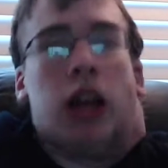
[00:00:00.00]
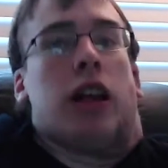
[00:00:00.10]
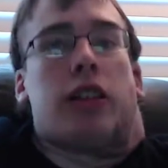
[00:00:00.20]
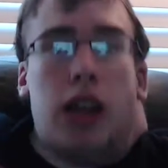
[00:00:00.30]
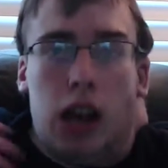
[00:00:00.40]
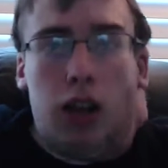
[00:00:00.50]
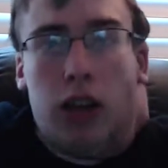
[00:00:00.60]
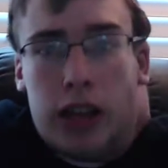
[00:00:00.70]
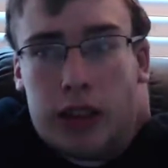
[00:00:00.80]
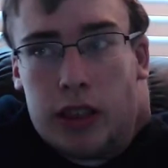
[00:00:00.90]
She
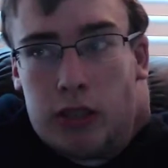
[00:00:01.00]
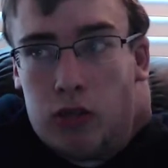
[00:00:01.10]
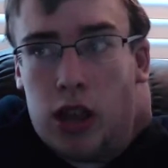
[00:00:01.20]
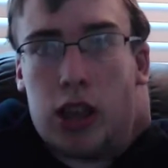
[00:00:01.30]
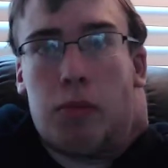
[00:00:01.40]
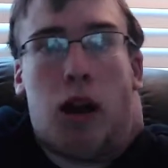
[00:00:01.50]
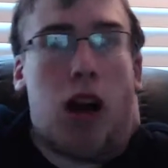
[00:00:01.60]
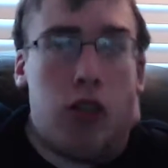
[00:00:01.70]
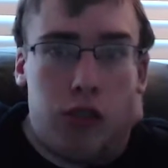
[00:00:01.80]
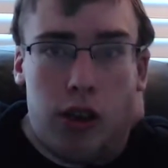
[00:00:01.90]
unleashed the strength of a
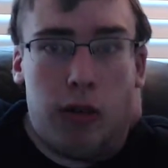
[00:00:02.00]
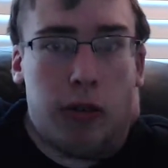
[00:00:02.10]
hundred,